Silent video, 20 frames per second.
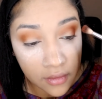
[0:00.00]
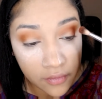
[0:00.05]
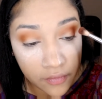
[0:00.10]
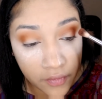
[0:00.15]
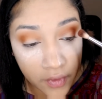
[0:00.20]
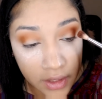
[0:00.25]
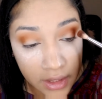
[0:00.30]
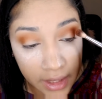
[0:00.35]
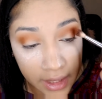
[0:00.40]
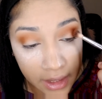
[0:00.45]

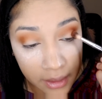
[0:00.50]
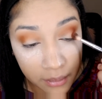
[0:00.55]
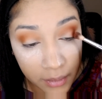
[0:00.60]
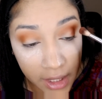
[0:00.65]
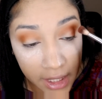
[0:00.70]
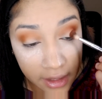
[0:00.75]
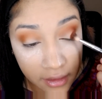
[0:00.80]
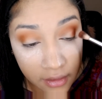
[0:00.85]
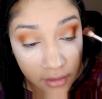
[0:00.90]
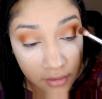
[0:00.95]
for like
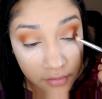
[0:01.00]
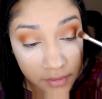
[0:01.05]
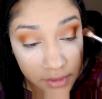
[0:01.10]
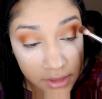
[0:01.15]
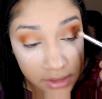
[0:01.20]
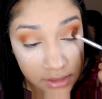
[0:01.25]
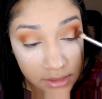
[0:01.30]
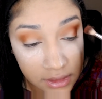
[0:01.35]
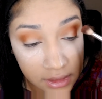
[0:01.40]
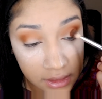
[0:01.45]

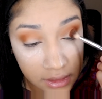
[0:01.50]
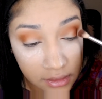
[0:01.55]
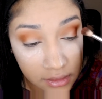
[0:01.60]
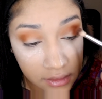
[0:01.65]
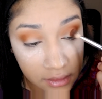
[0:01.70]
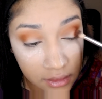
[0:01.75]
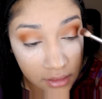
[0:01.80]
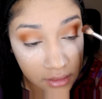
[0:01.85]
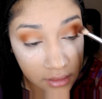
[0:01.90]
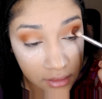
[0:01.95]
makeovers,
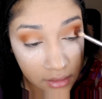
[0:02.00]
and